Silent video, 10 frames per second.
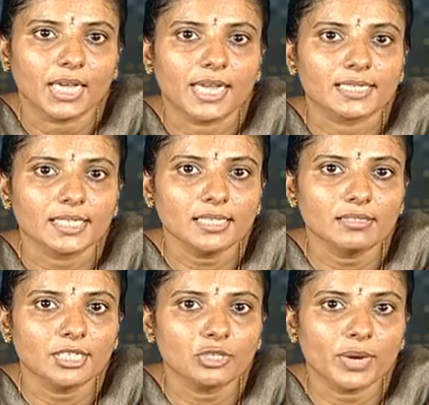In such
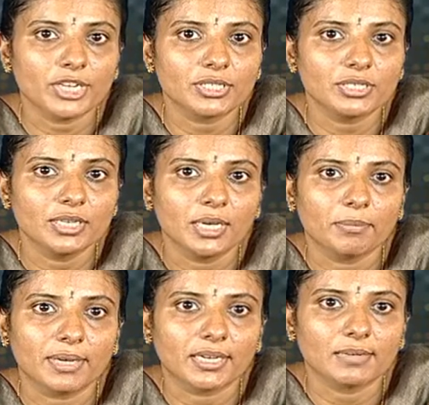situation
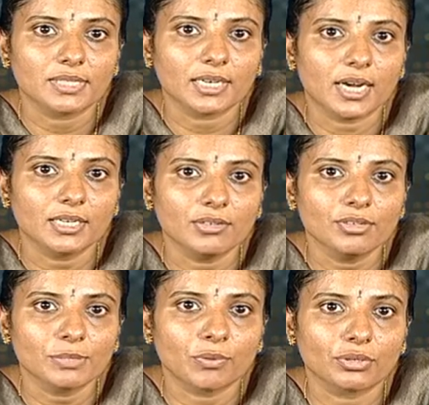becomes a
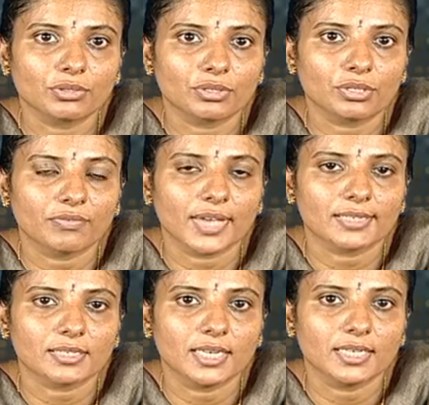continuous process of
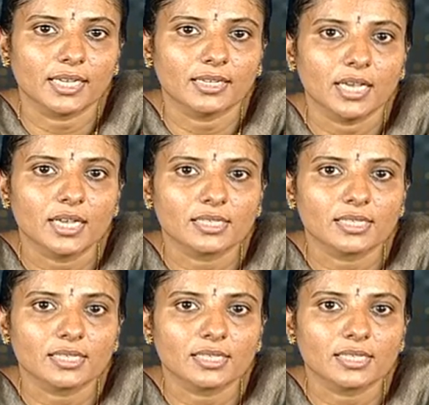extending